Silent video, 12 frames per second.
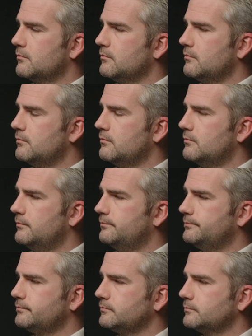
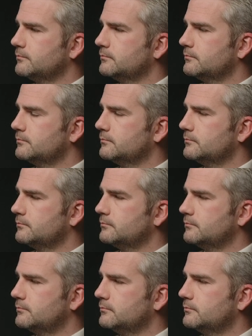
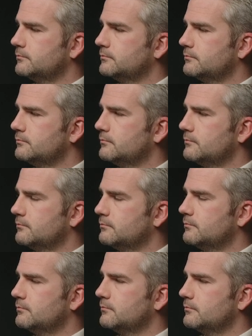
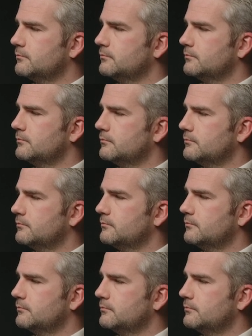
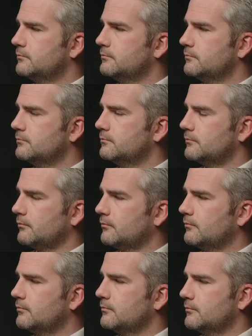
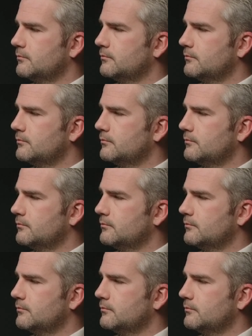This person isn't speaking.